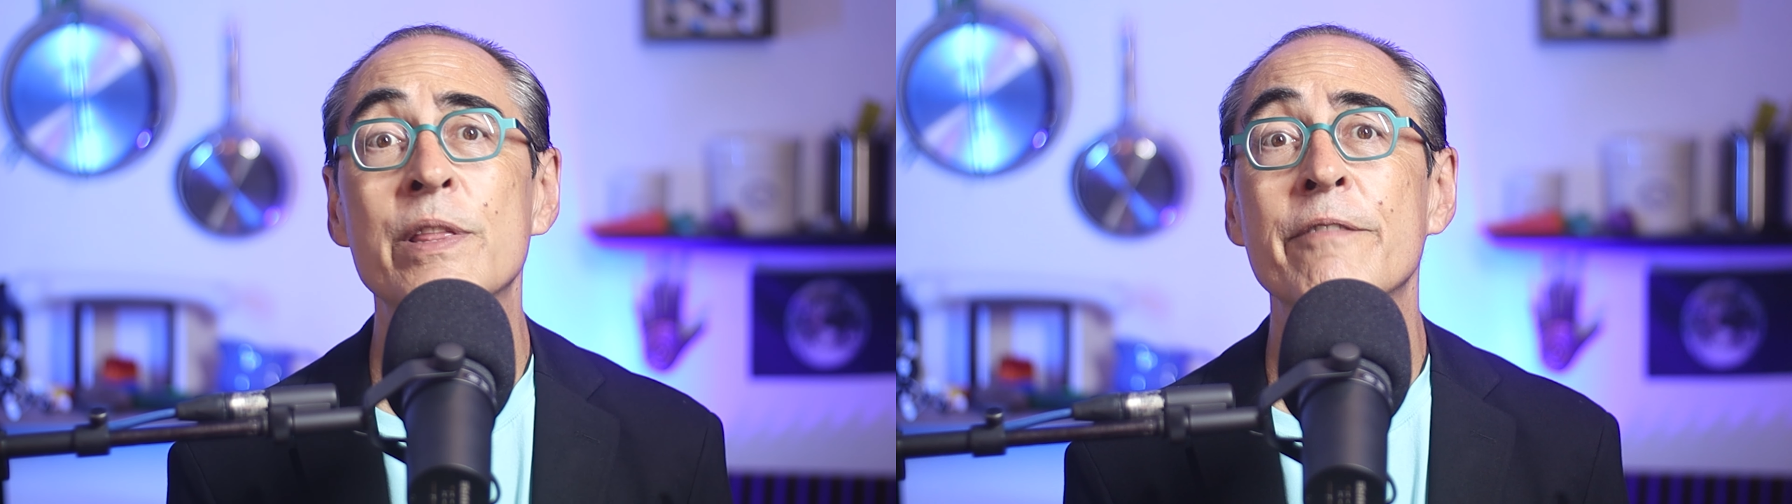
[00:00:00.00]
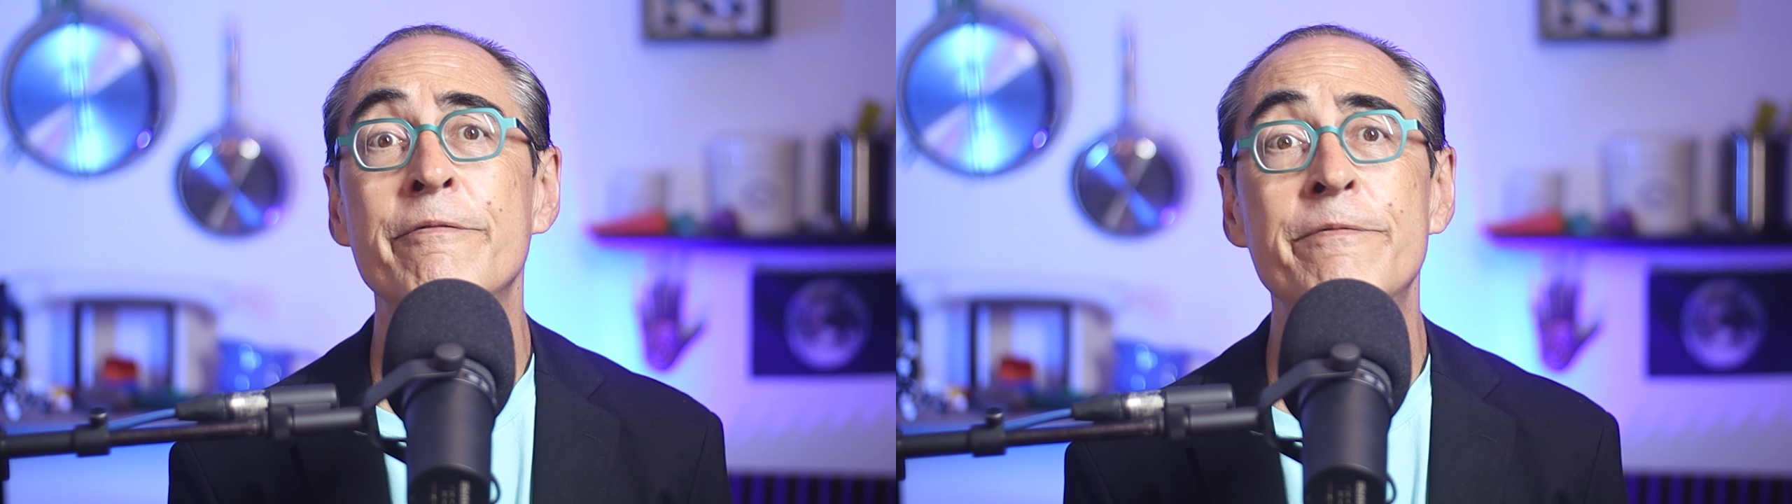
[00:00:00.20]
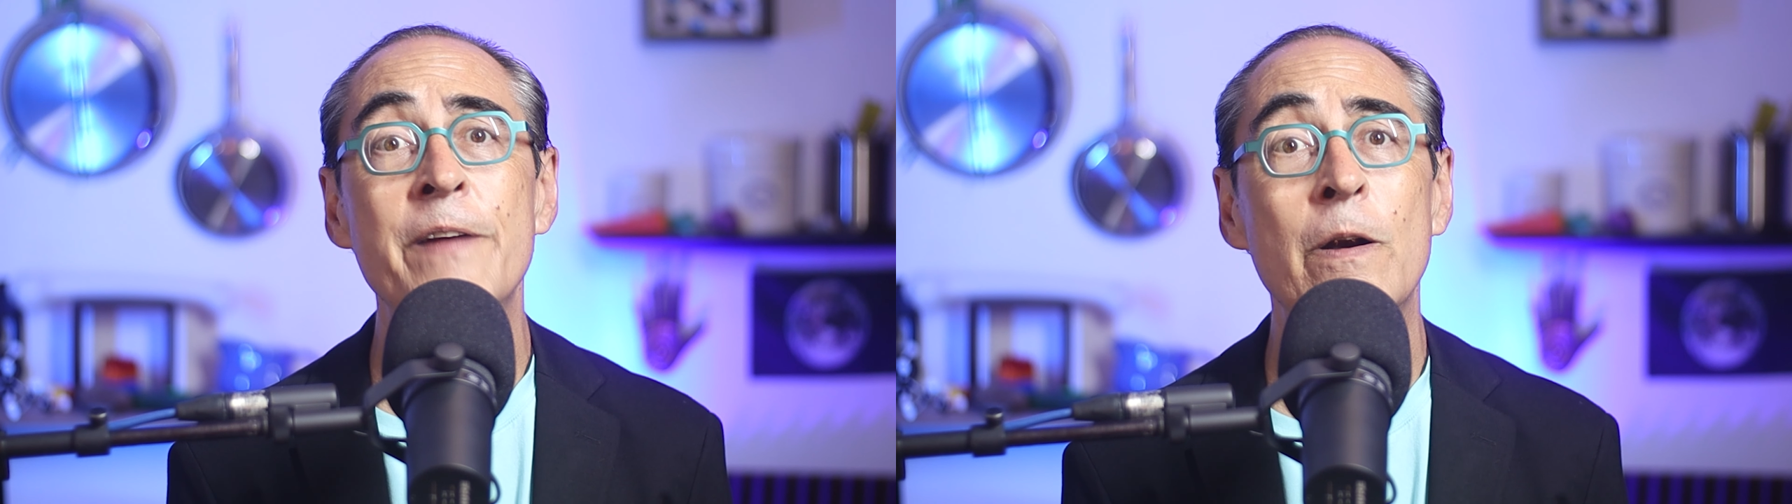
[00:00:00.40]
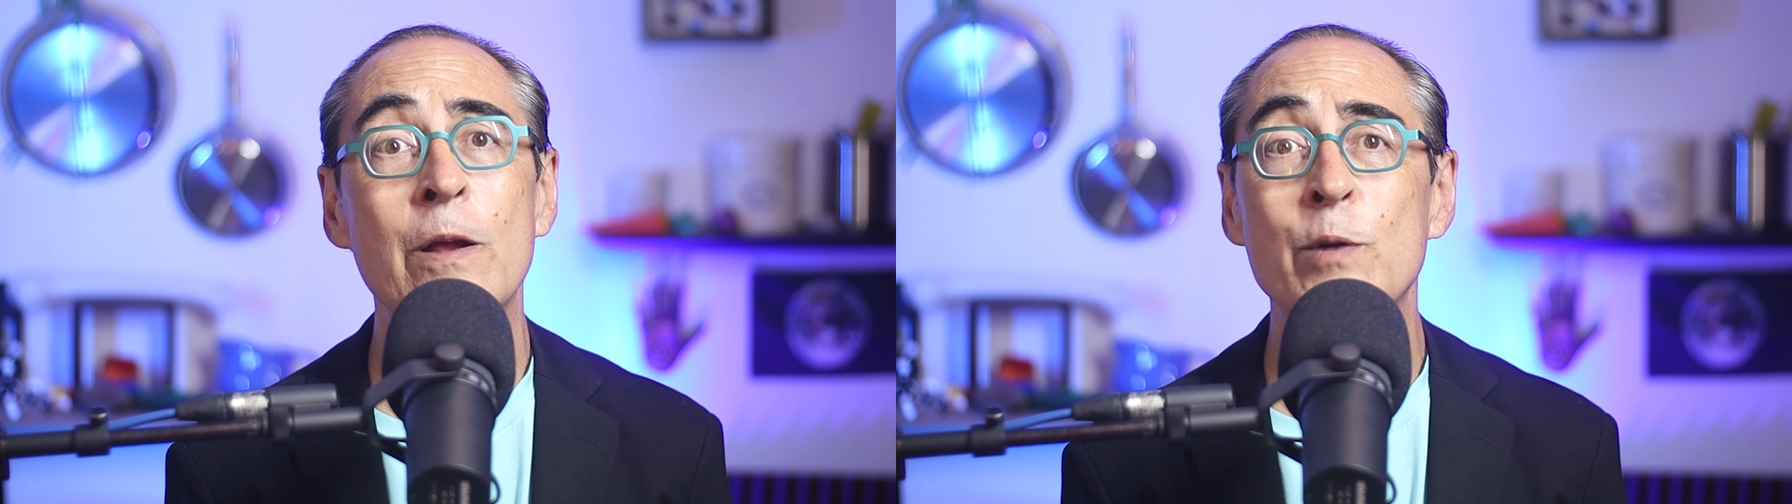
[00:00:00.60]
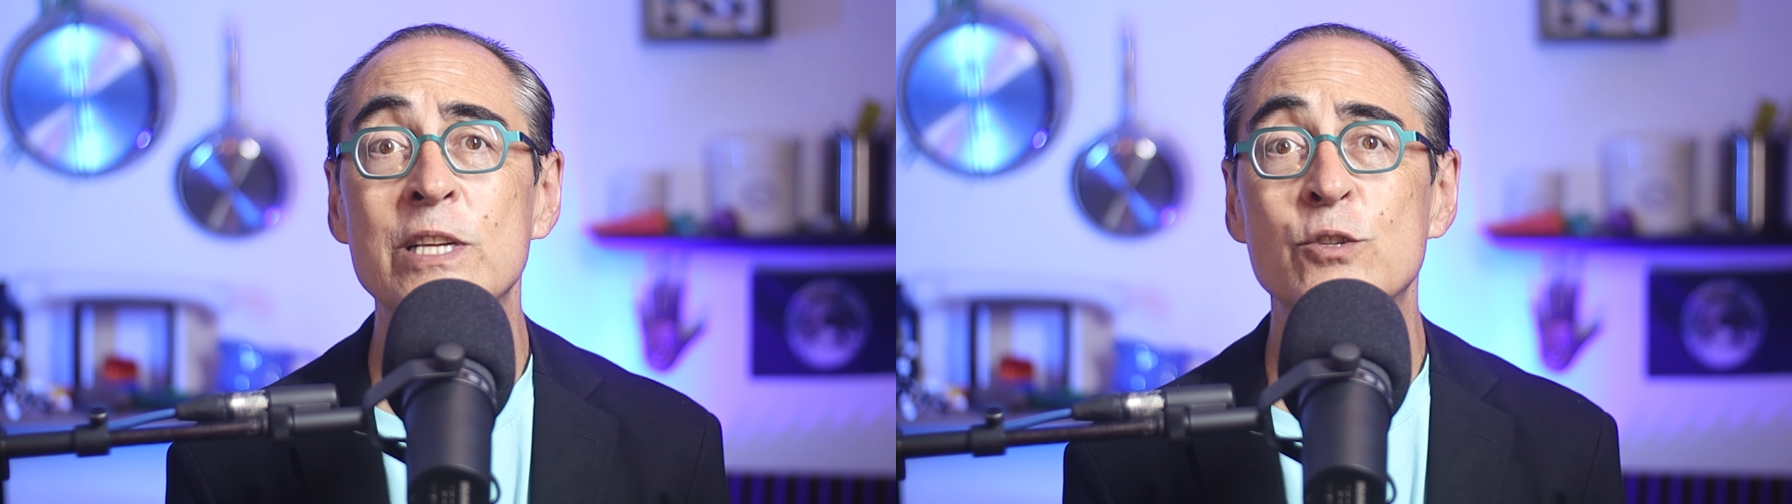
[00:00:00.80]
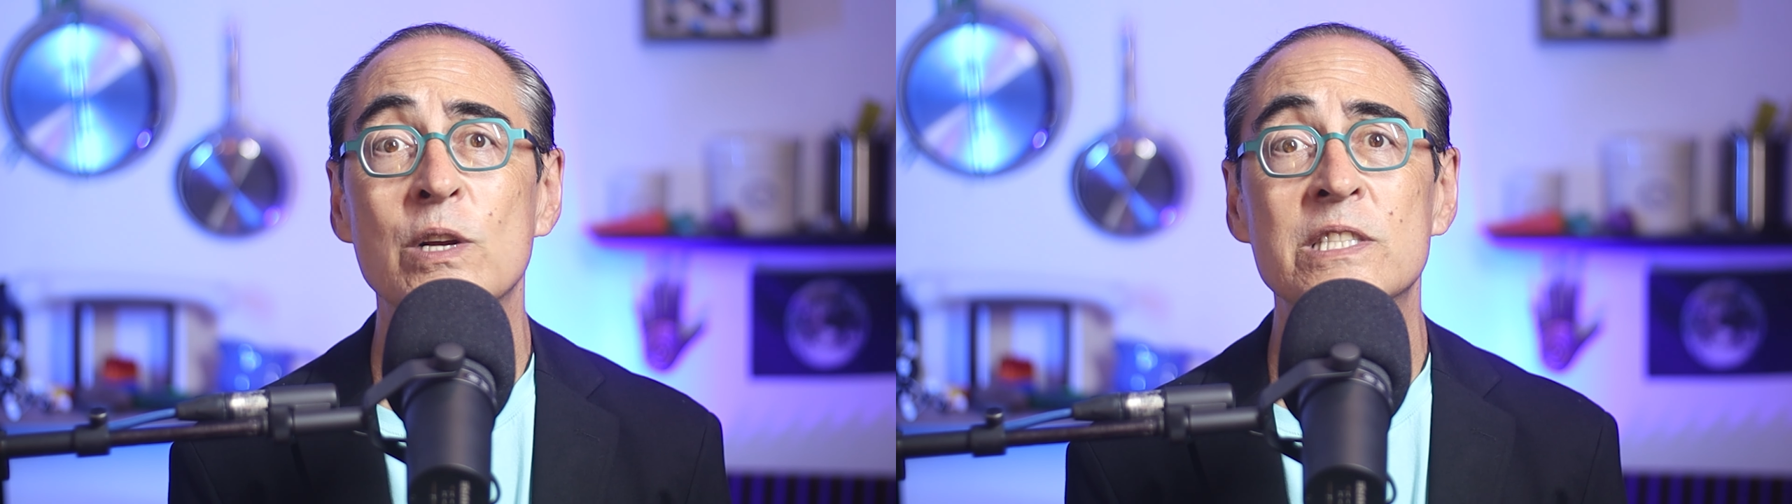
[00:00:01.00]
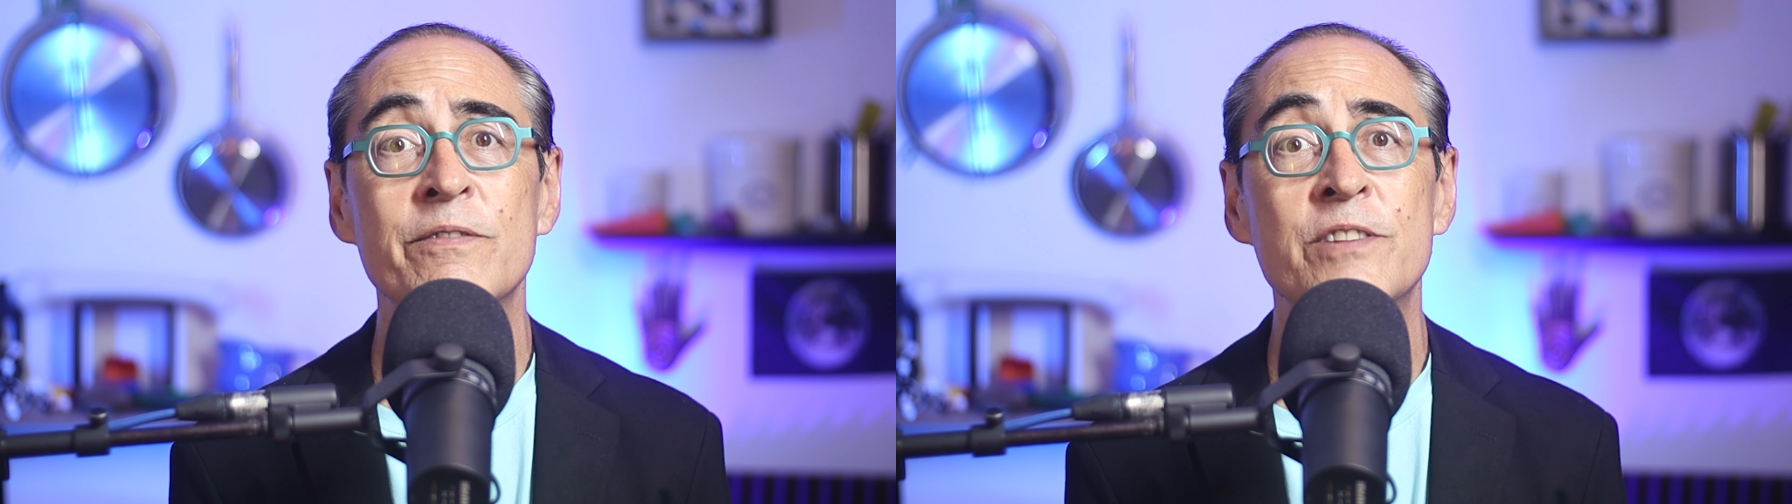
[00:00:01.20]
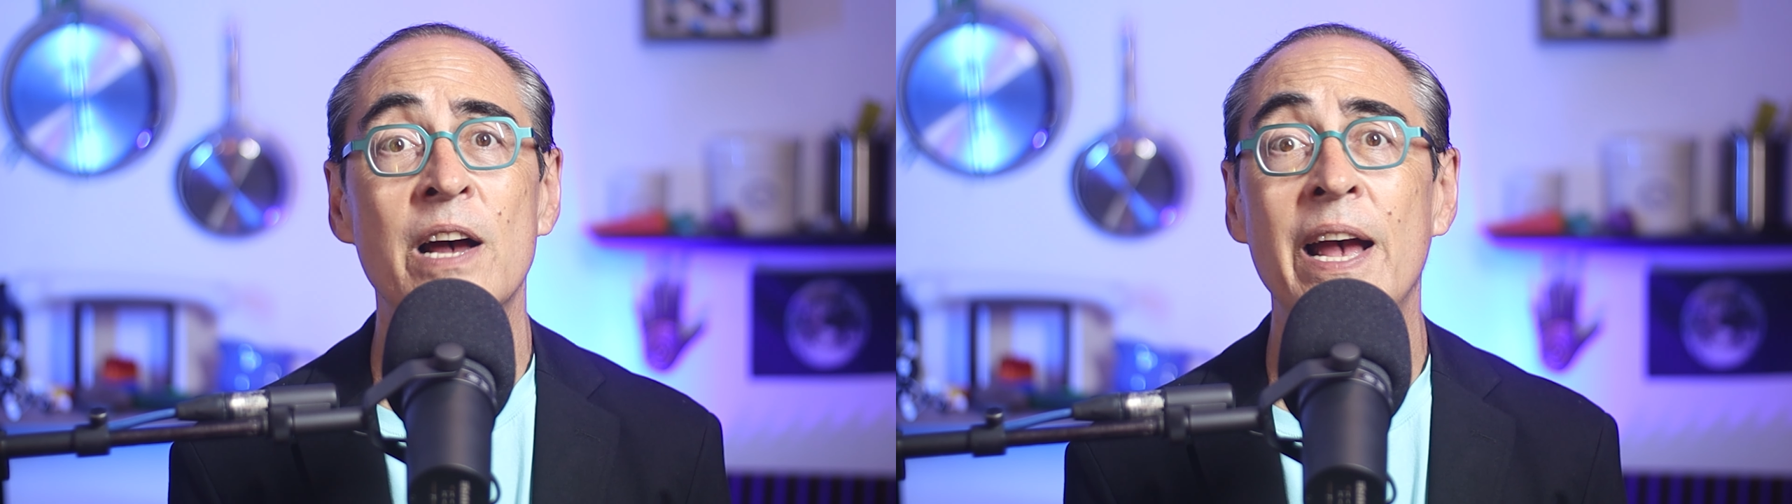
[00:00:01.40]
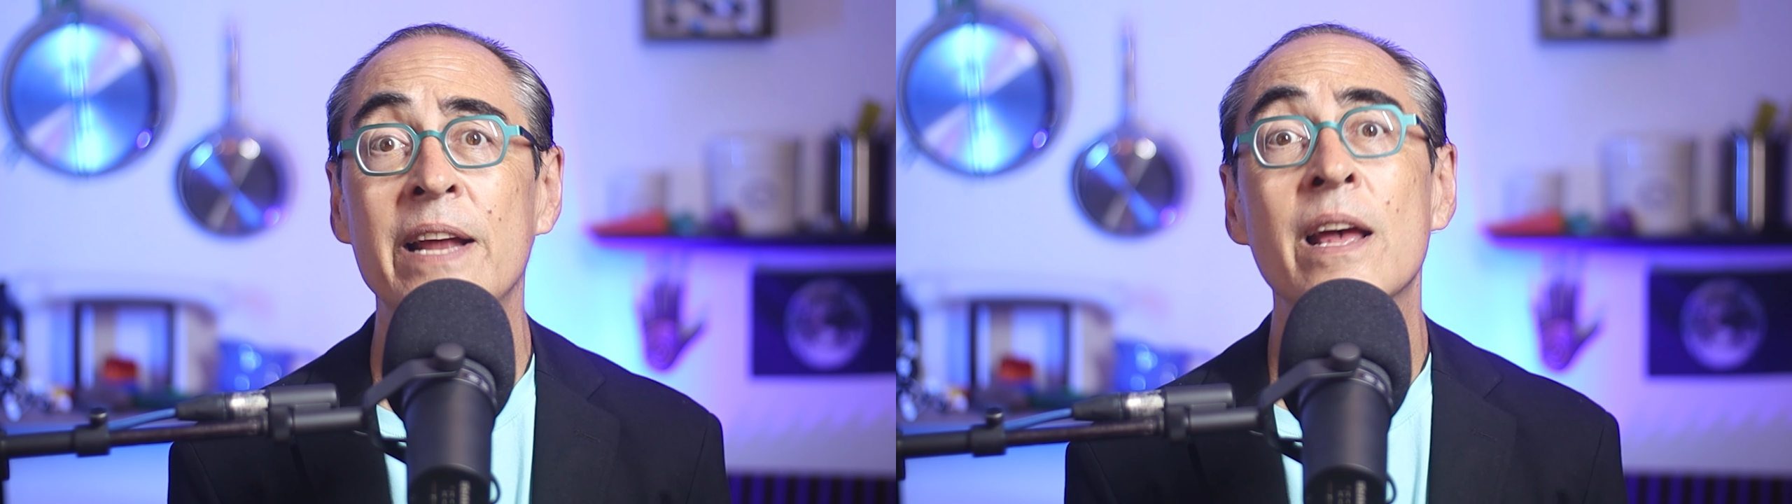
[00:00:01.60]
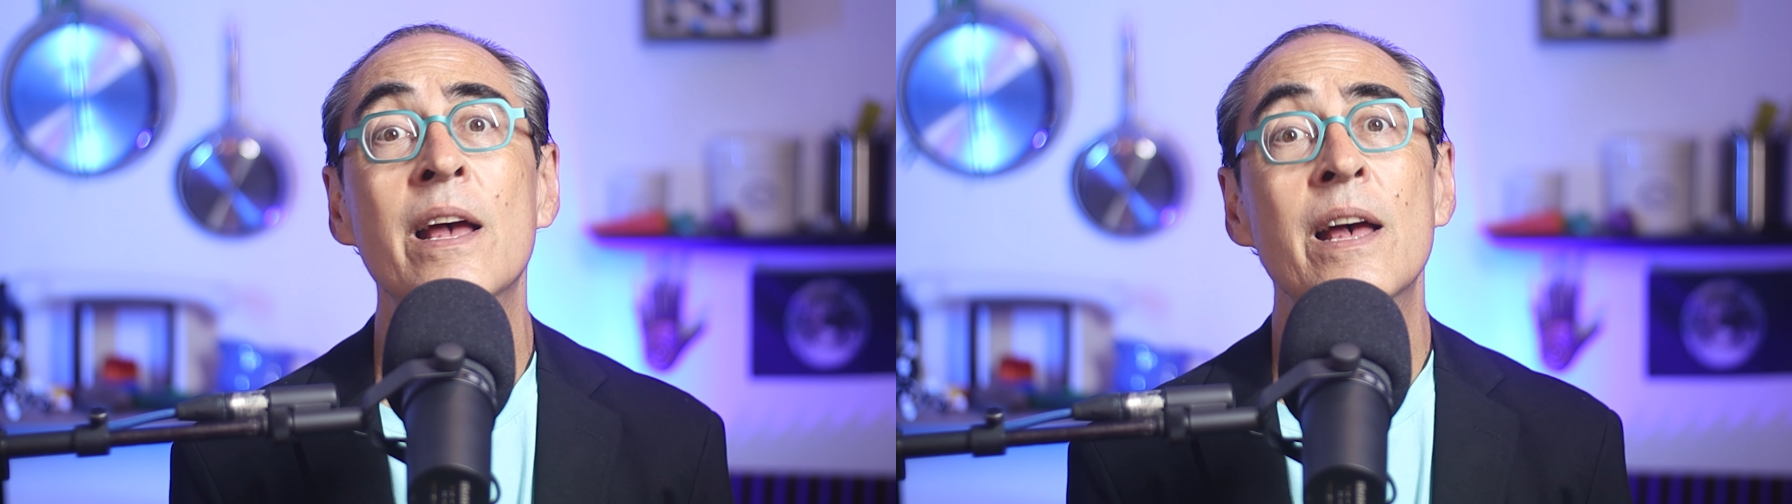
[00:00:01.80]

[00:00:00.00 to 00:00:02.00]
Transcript: with a very restrictive diet